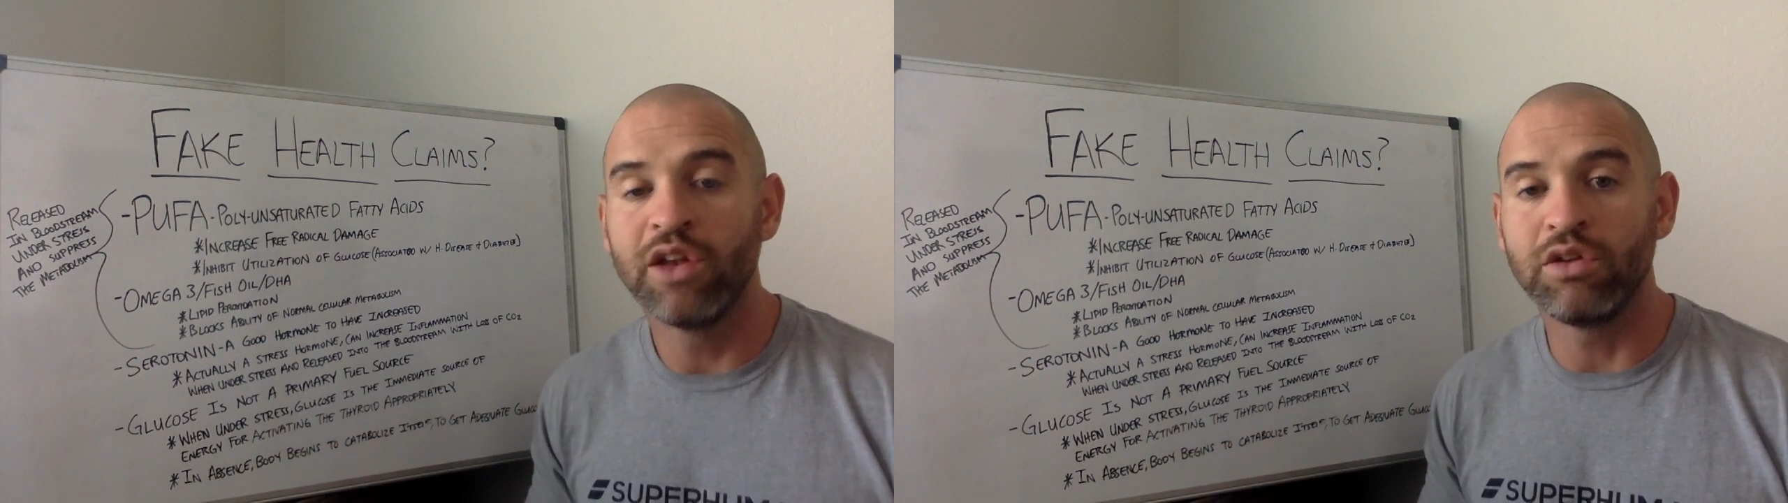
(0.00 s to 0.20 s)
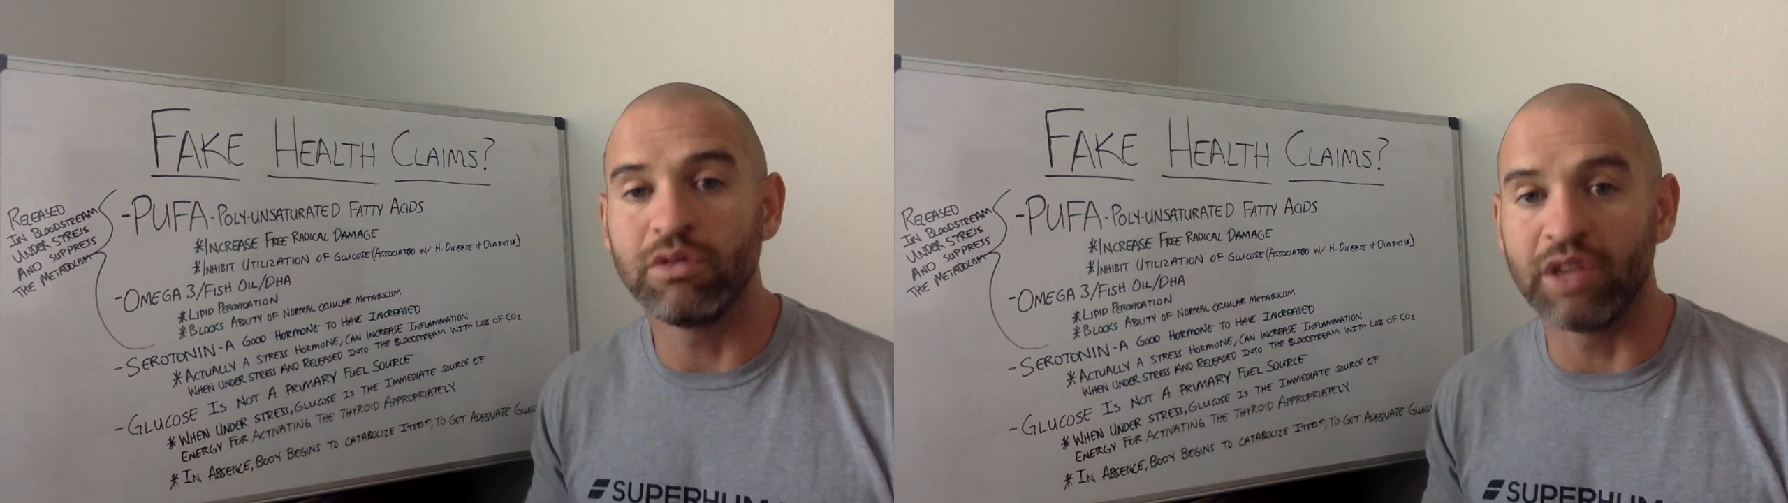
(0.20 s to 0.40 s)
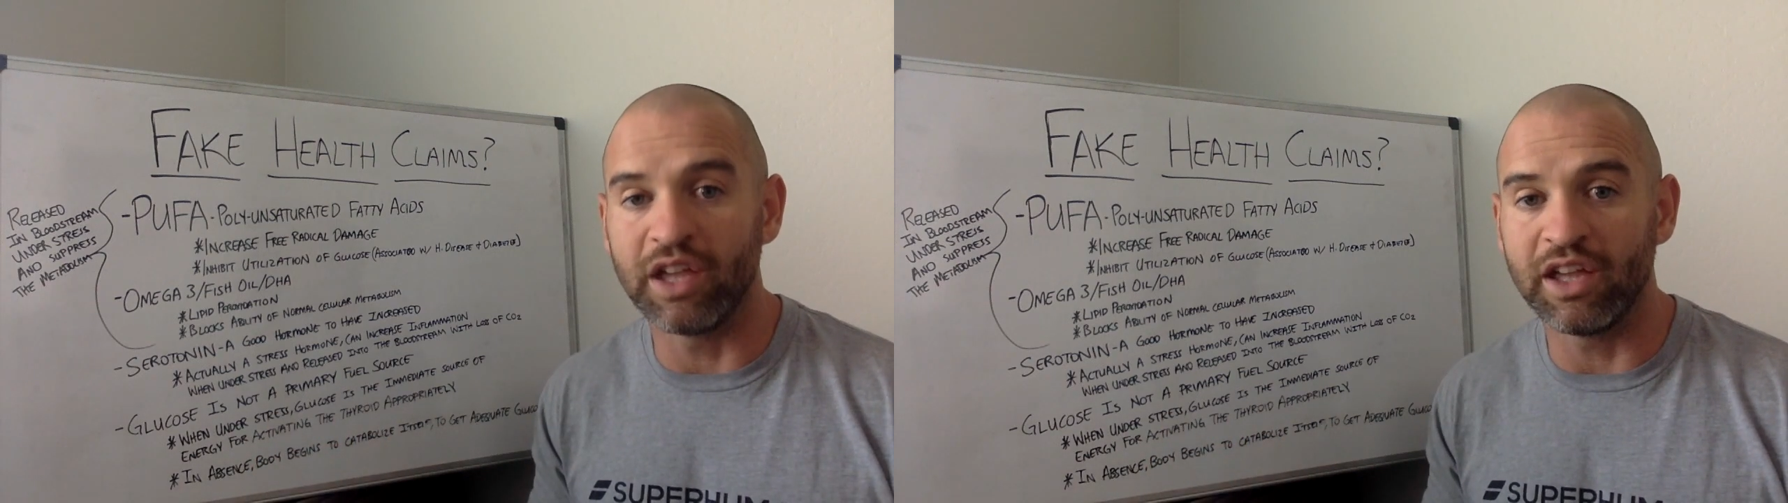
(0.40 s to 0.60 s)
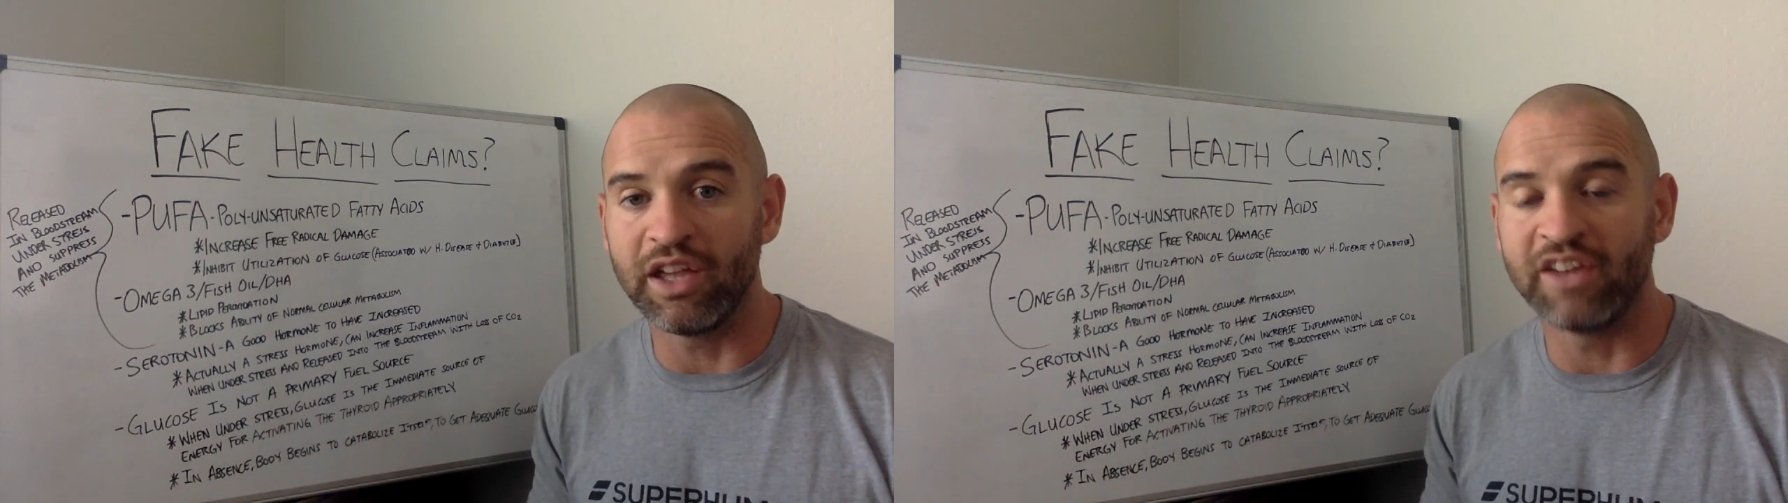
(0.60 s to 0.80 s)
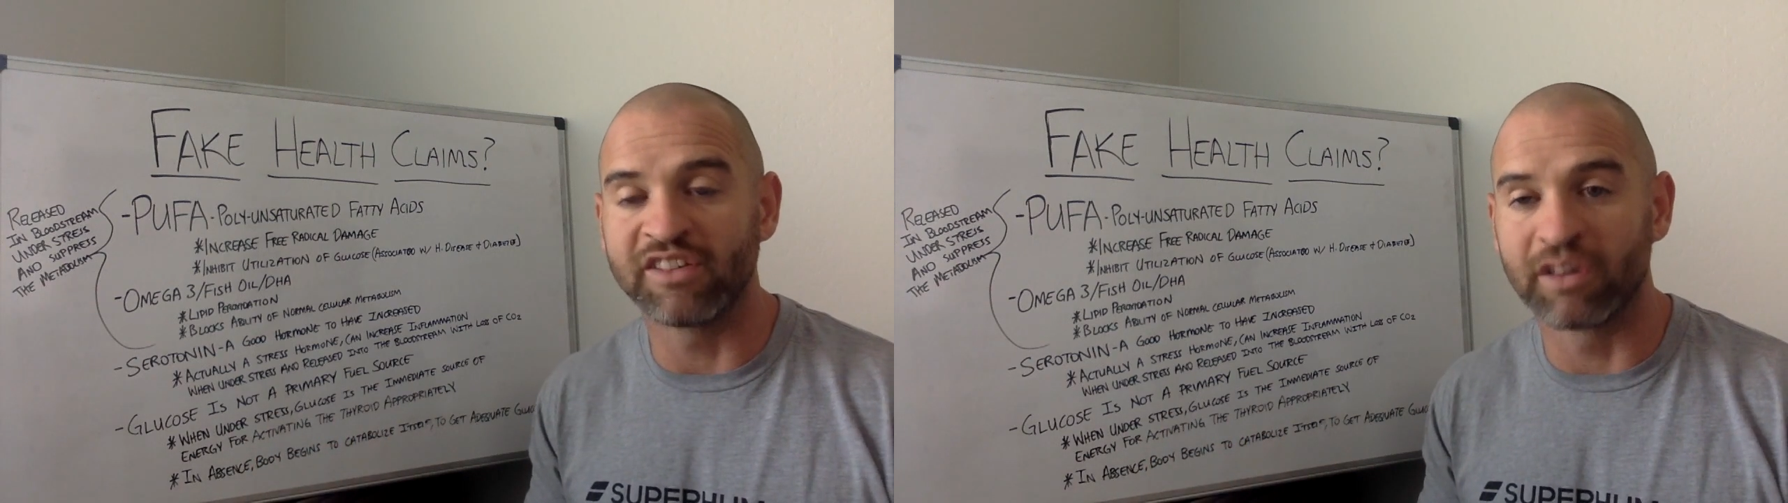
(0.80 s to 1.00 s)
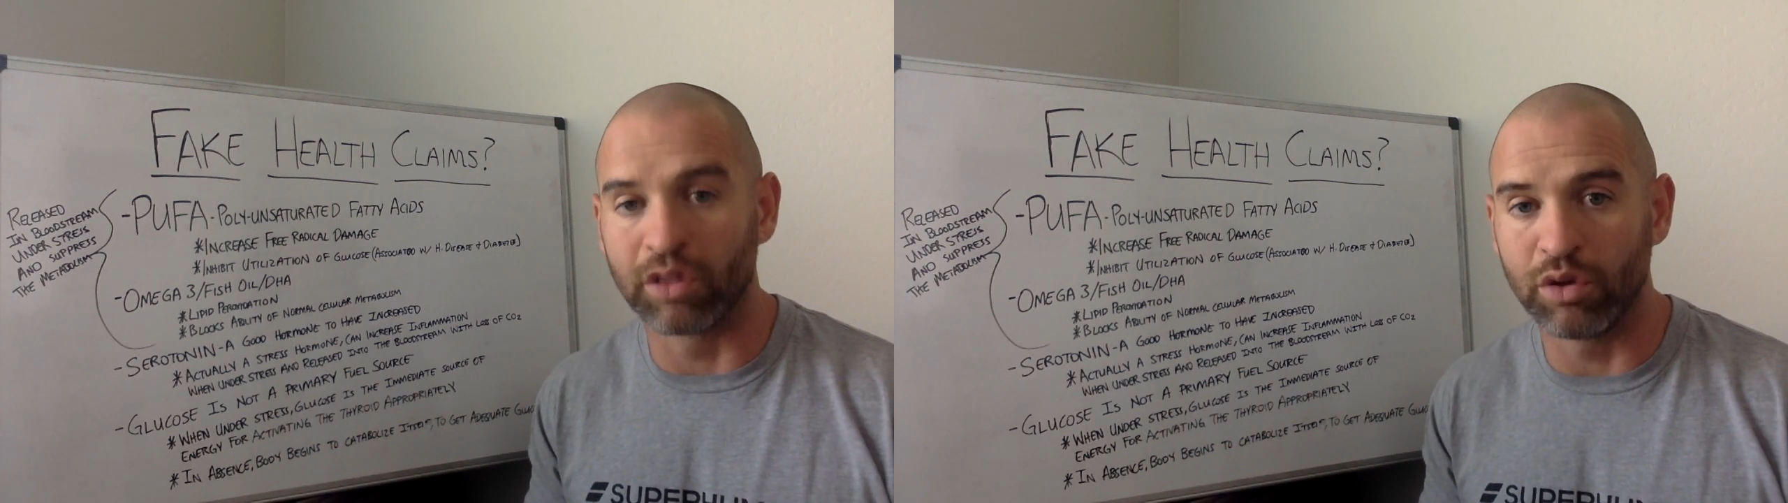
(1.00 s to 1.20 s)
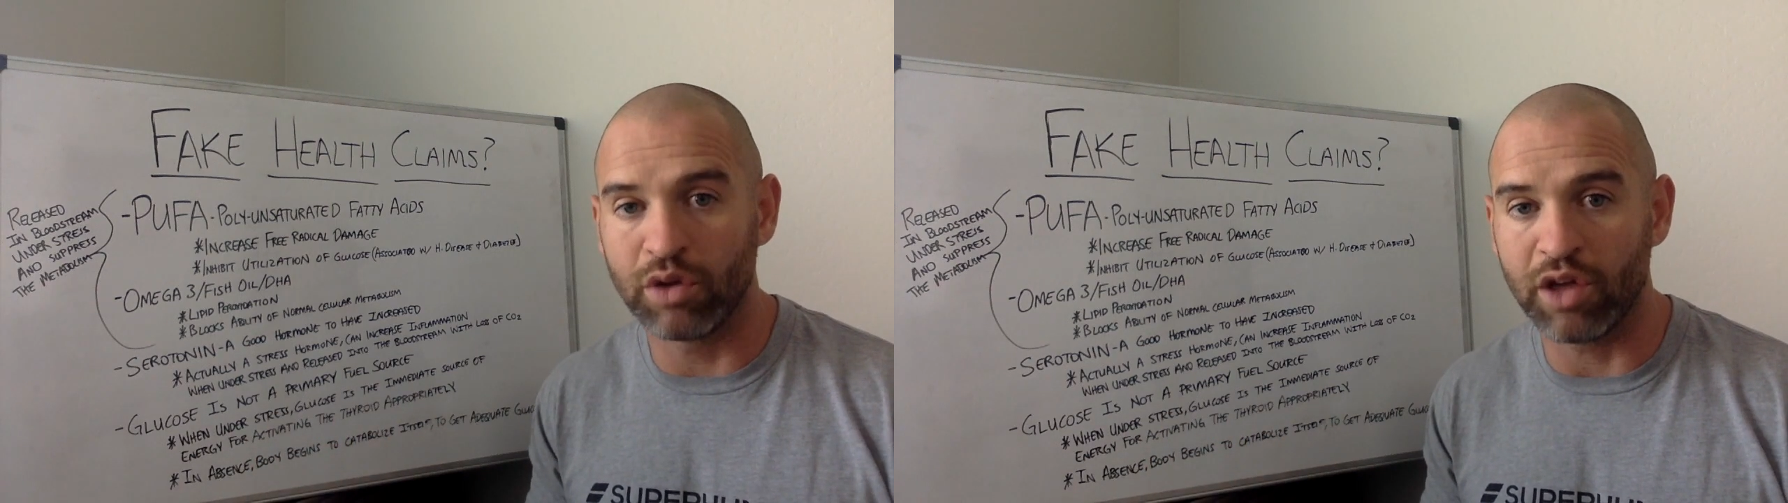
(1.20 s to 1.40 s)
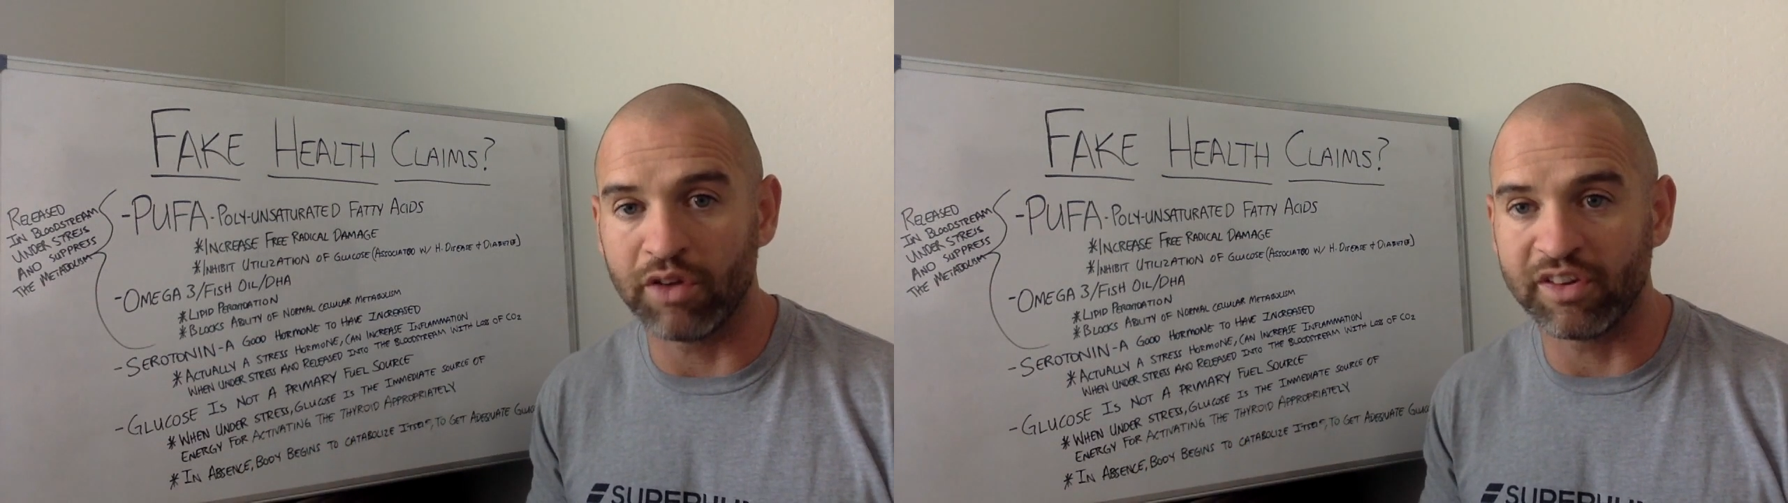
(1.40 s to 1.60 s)
to get its
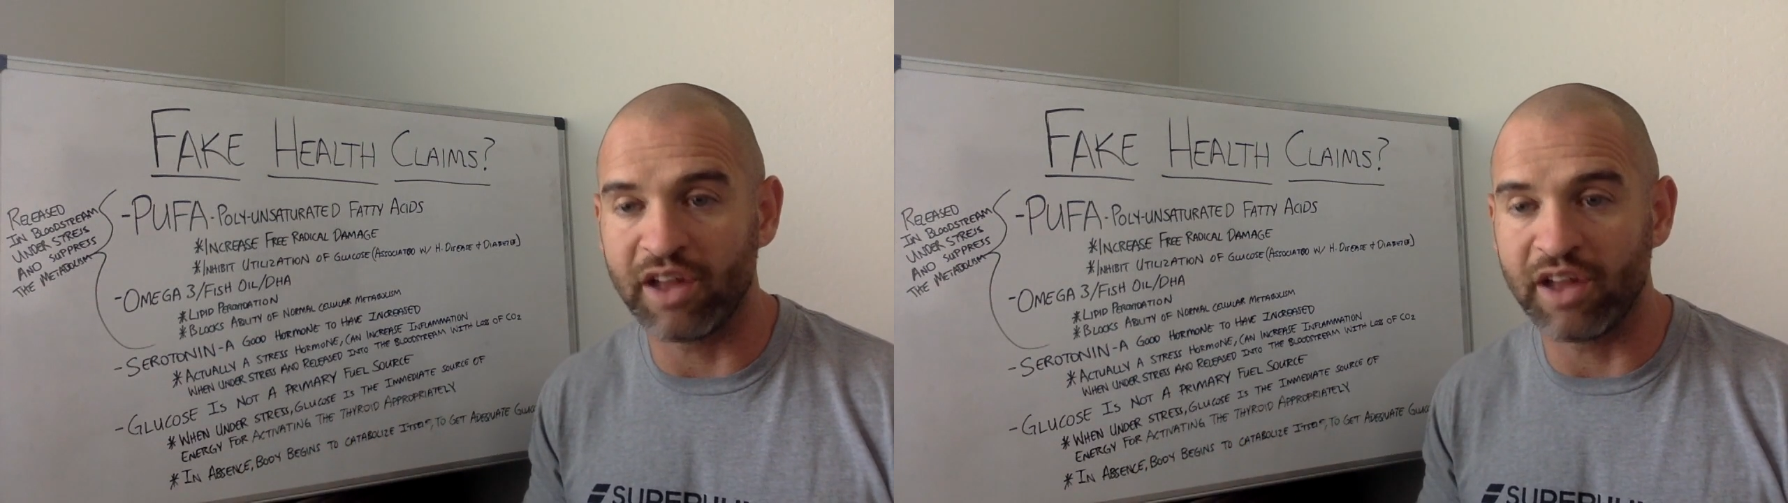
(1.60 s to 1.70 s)
glucose.